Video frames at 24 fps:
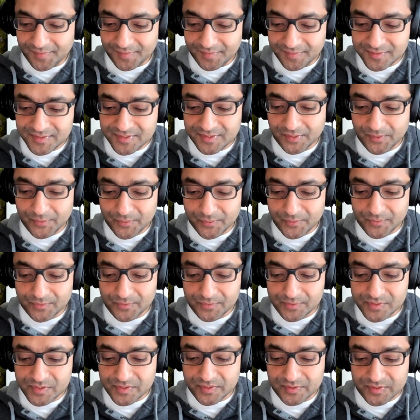
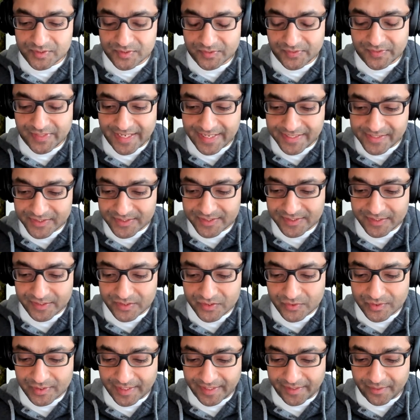so so so that's
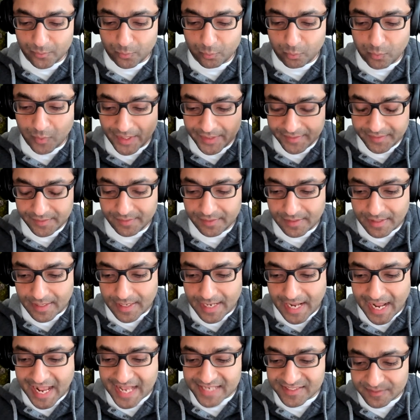just like
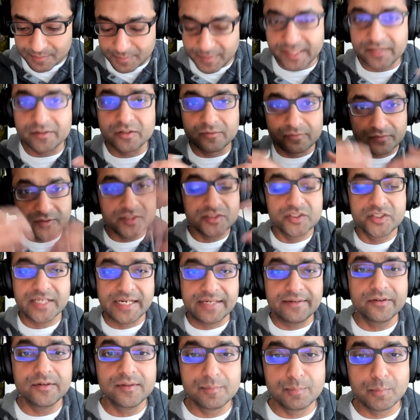one aspect of the
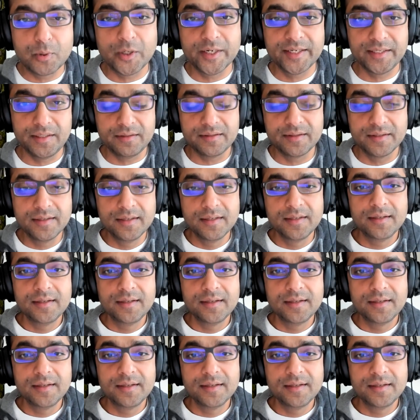general point